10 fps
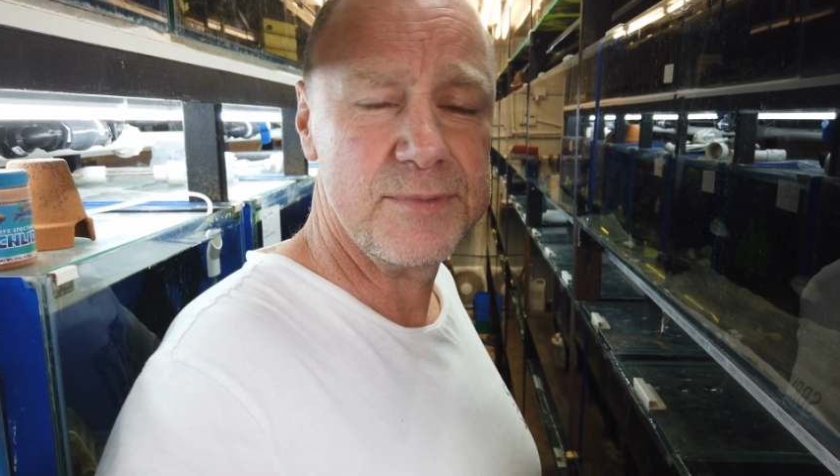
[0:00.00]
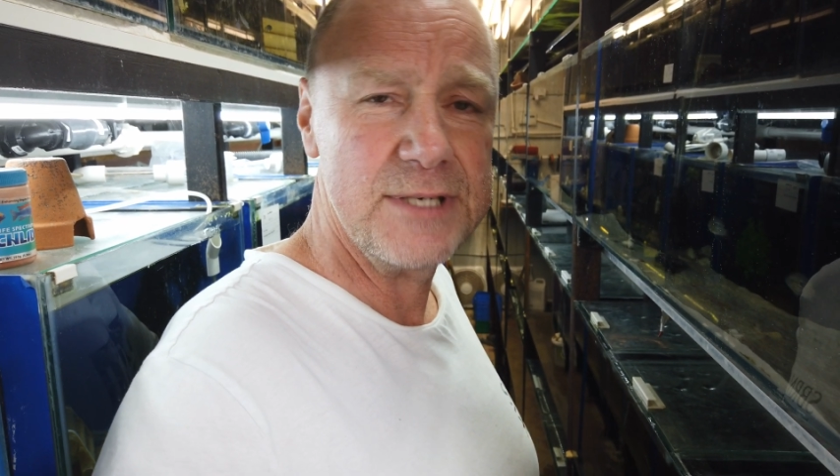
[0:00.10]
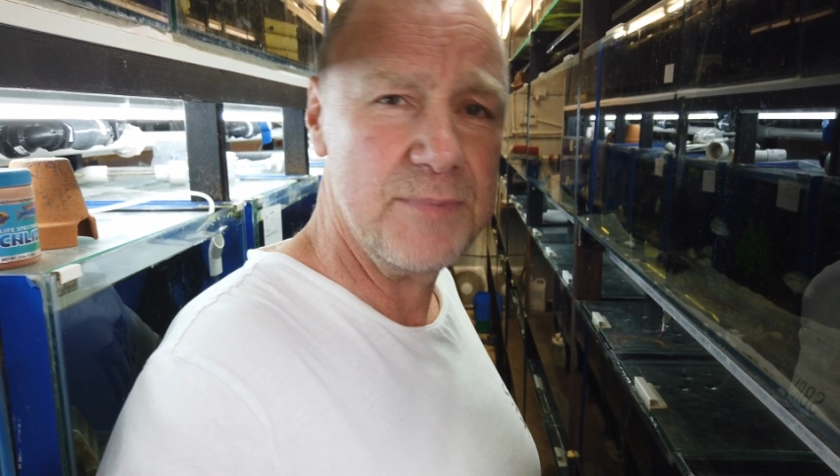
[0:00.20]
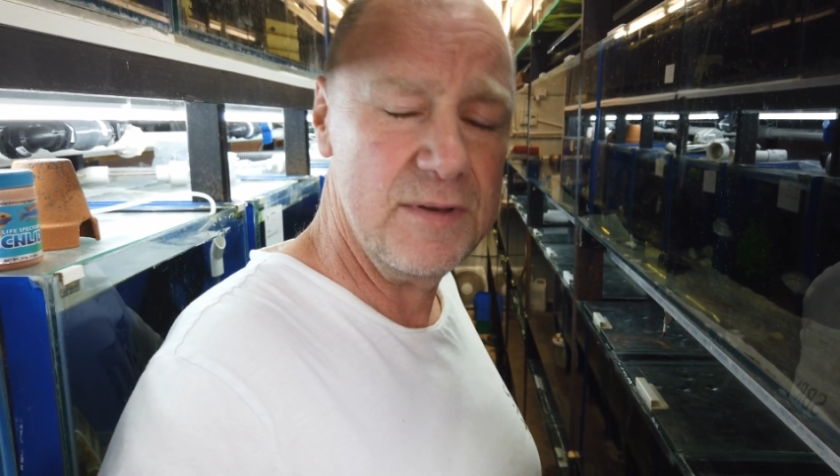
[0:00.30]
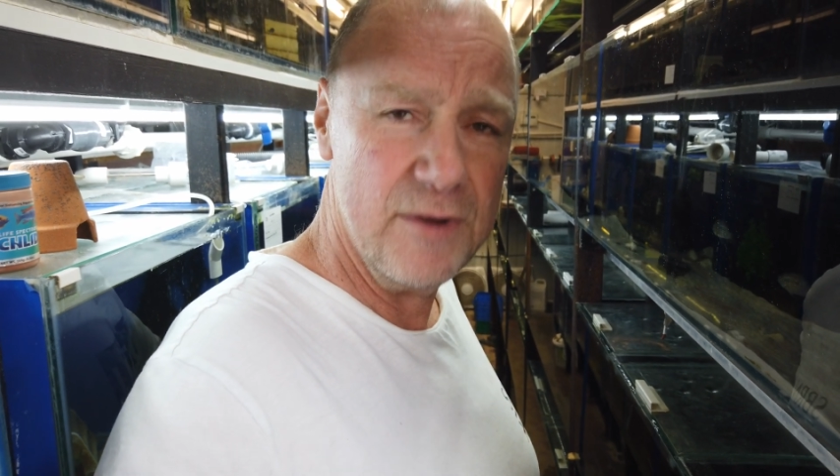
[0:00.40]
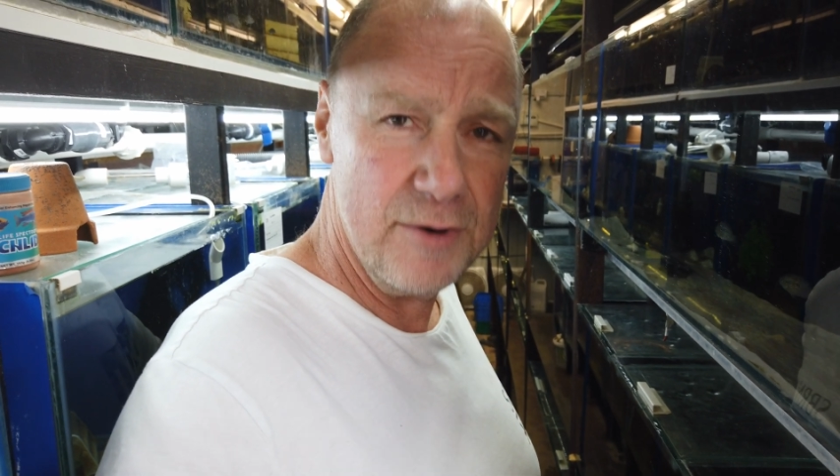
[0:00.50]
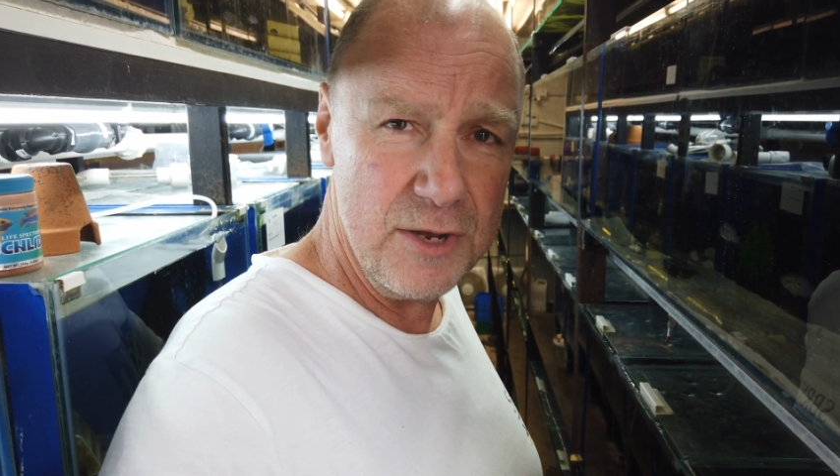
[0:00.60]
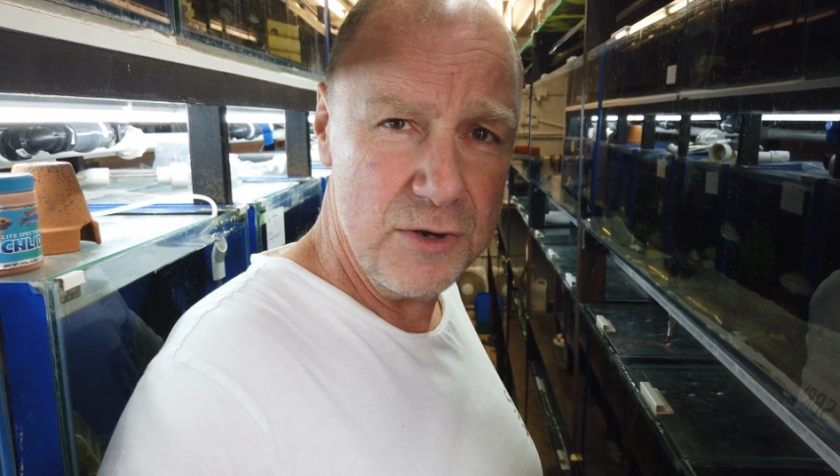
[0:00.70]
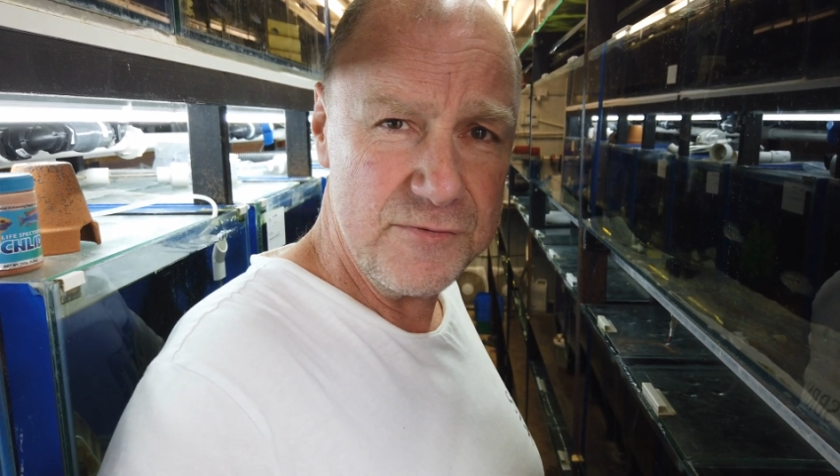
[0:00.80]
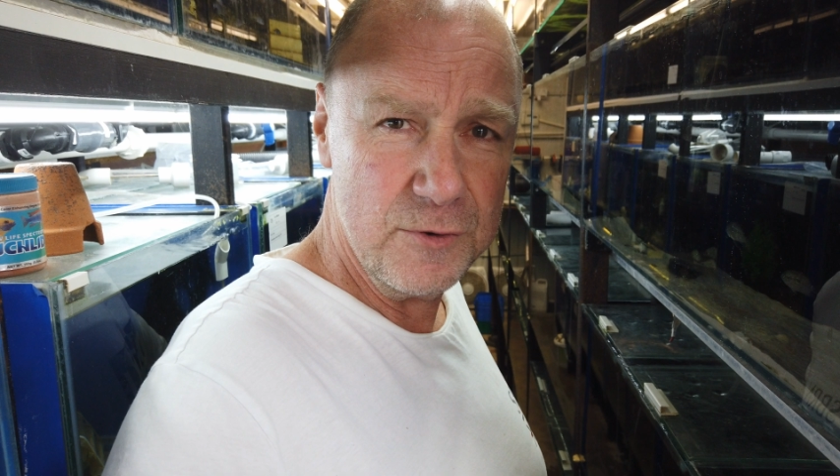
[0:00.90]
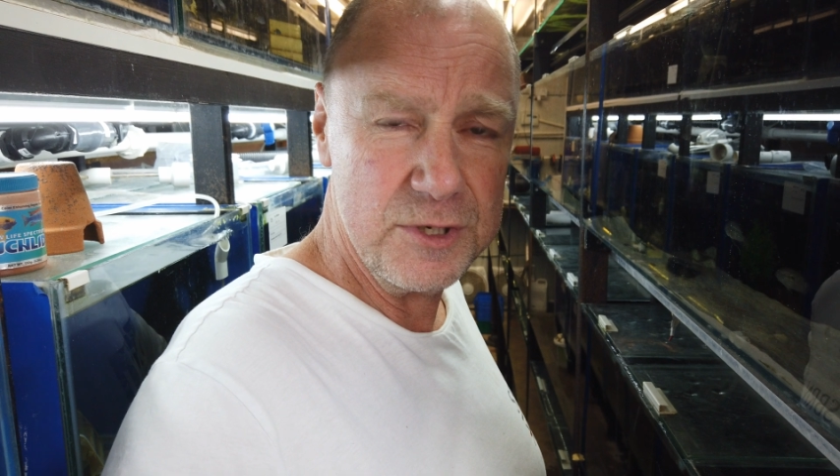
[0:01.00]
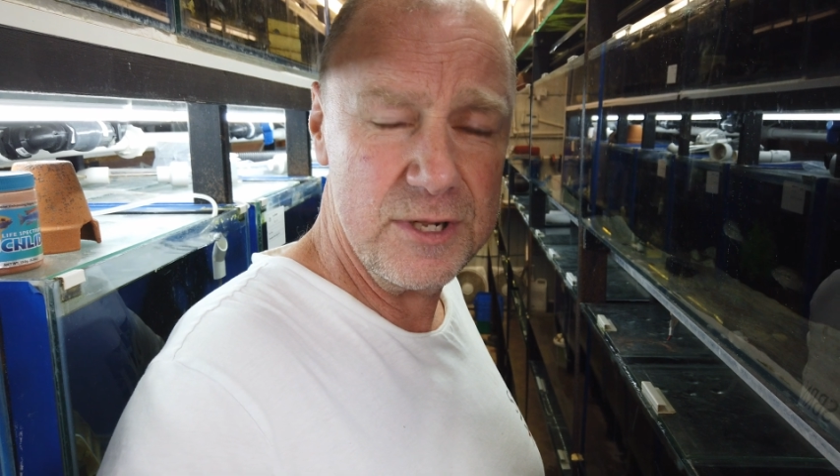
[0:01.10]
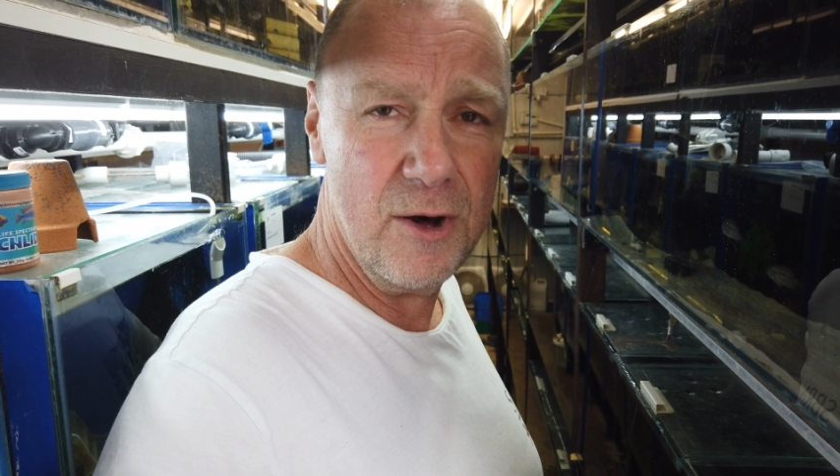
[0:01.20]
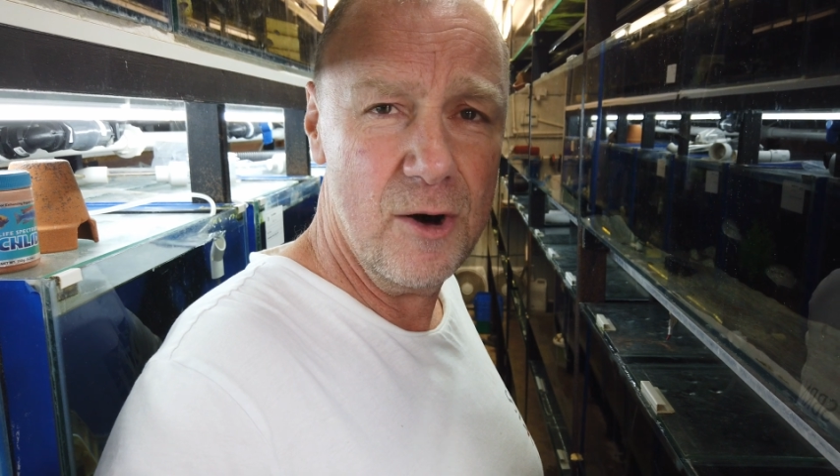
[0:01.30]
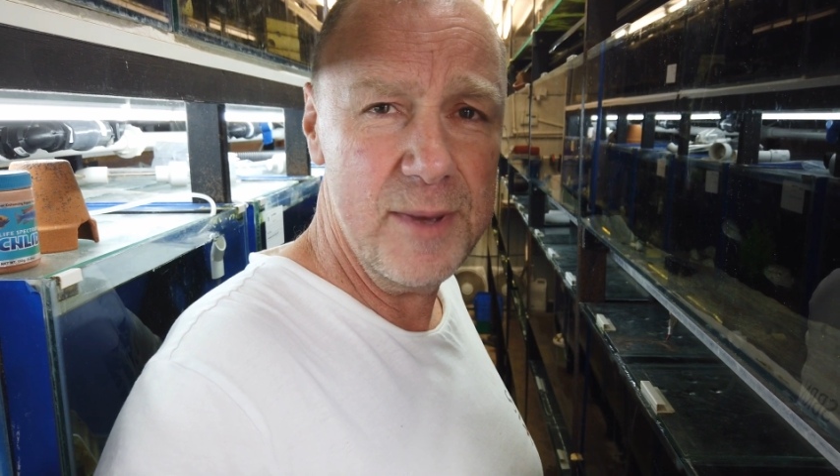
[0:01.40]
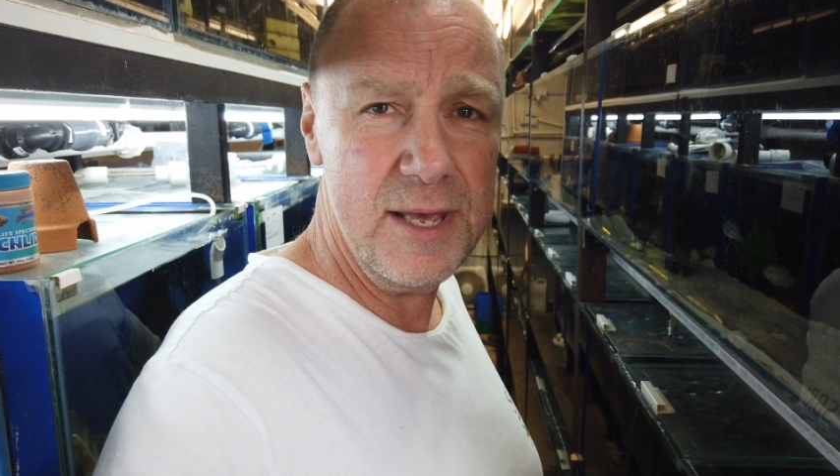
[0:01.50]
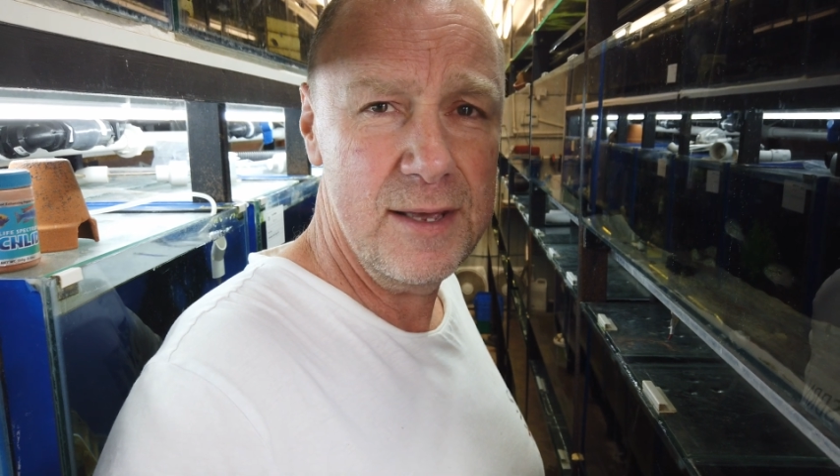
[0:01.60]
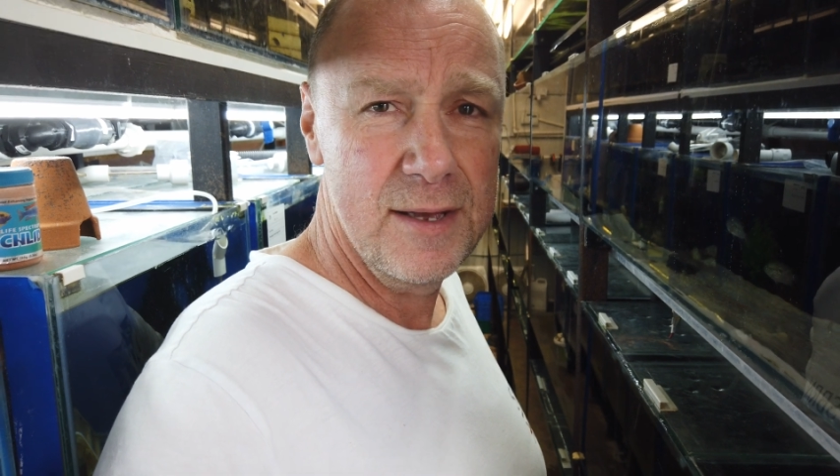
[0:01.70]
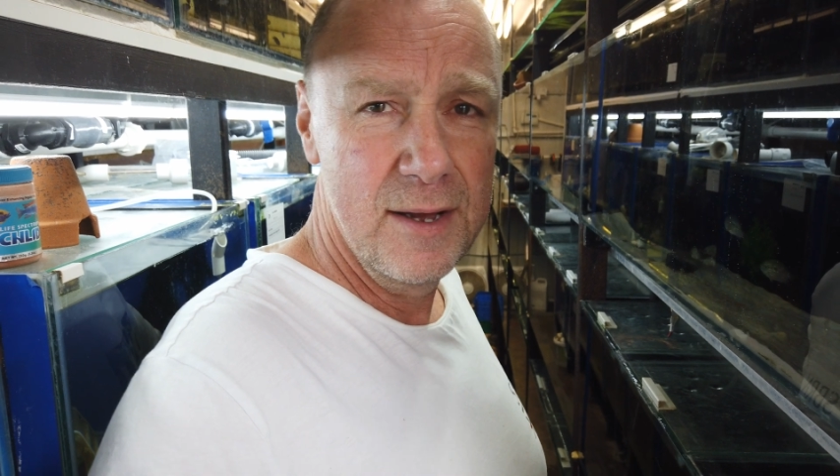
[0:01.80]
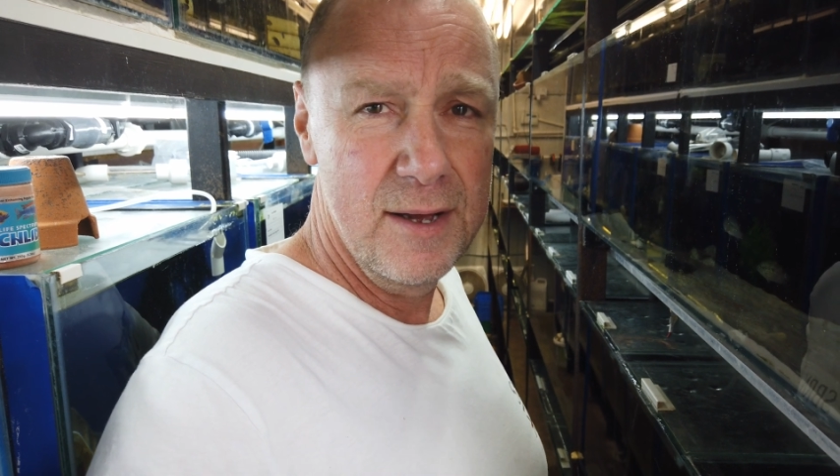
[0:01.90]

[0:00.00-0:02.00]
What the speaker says: Something very useful to the hobby.